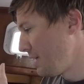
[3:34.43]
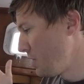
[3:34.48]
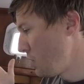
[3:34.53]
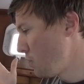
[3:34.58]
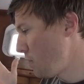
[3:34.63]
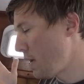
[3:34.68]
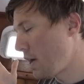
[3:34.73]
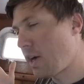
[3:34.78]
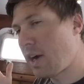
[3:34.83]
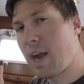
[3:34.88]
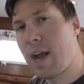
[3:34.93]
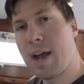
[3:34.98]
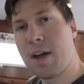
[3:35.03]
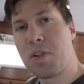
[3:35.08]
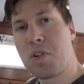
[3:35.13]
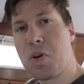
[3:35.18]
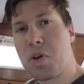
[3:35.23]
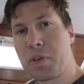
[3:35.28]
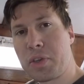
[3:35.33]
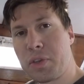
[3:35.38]
no matter how
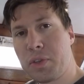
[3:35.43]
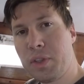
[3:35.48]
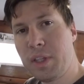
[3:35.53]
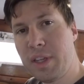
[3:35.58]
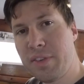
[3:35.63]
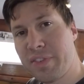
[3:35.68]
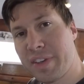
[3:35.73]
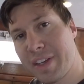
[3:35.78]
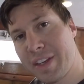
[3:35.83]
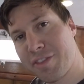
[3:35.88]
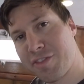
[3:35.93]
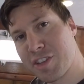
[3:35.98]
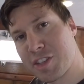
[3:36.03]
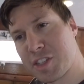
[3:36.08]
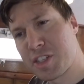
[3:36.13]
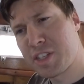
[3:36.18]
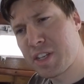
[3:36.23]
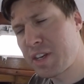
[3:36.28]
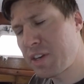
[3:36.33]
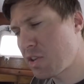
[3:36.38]
long you leave it, if it's
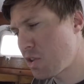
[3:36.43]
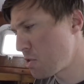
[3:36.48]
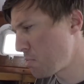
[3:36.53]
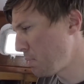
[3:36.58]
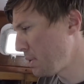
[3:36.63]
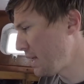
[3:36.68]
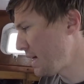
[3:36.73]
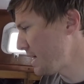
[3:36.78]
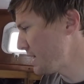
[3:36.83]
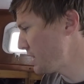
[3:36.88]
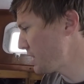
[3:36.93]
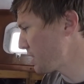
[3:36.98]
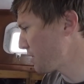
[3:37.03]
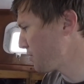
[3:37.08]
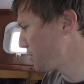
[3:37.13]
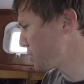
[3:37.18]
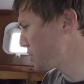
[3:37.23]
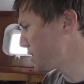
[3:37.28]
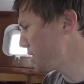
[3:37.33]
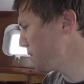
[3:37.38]
sitting on plastic
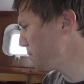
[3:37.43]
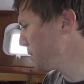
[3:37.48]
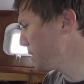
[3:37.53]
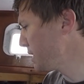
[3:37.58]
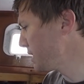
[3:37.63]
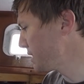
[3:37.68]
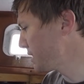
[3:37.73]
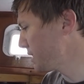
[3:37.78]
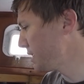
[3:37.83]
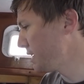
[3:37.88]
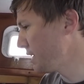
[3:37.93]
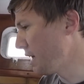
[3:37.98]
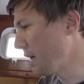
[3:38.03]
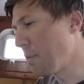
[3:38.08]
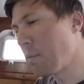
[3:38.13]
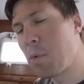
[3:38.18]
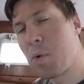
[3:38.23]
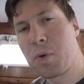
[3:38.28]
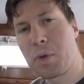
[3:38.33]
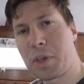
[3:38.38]
for some reason,
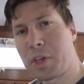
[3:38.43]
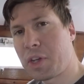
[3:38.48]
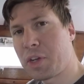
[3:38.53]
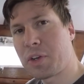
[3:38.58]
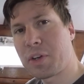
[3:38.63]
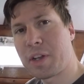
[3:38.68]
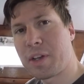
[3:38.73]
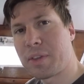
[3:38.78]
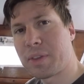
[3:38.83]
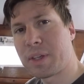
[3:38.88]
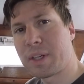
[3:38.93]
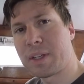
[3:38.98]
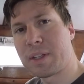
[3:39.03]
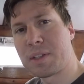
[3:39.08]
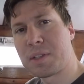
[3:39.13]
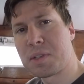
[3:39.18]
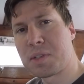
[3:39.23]
it won't cure down there.